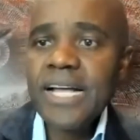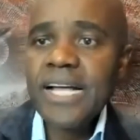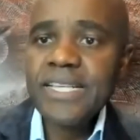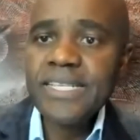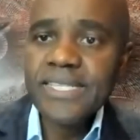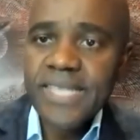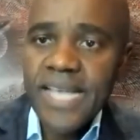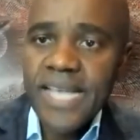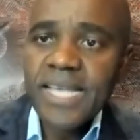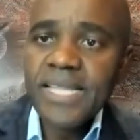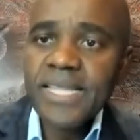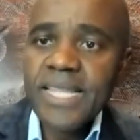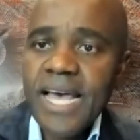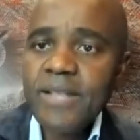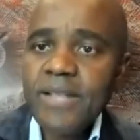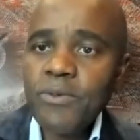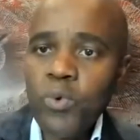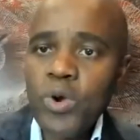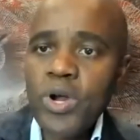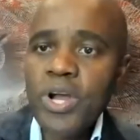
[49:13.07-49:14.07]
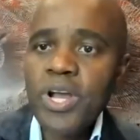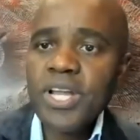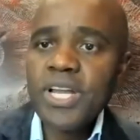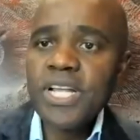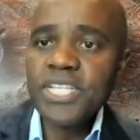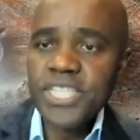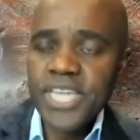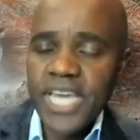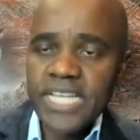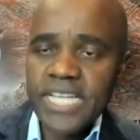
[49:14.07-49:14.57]
saying that we're
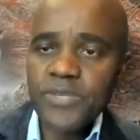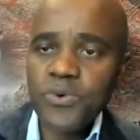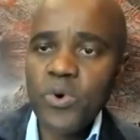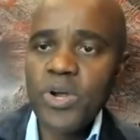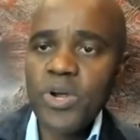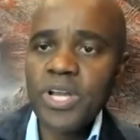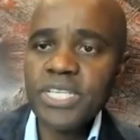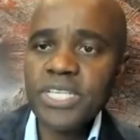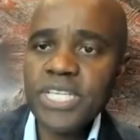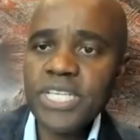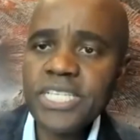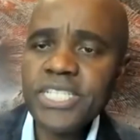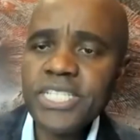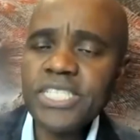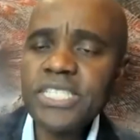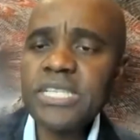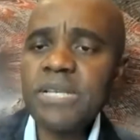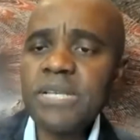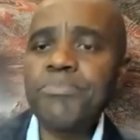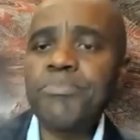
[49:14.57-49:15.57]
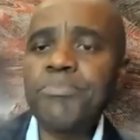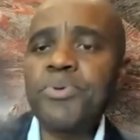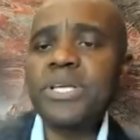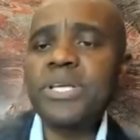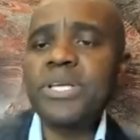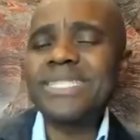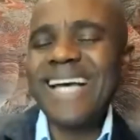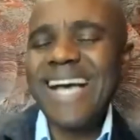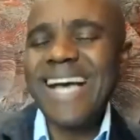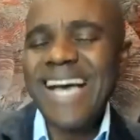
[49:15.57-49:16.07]
going to change organizations and put
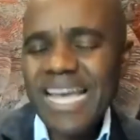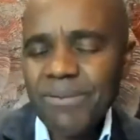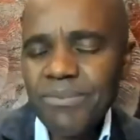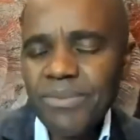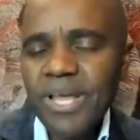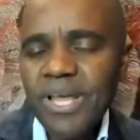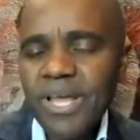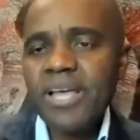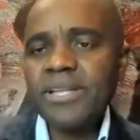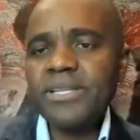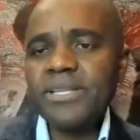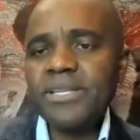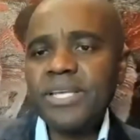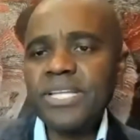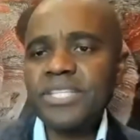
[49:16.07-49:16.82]
in timeline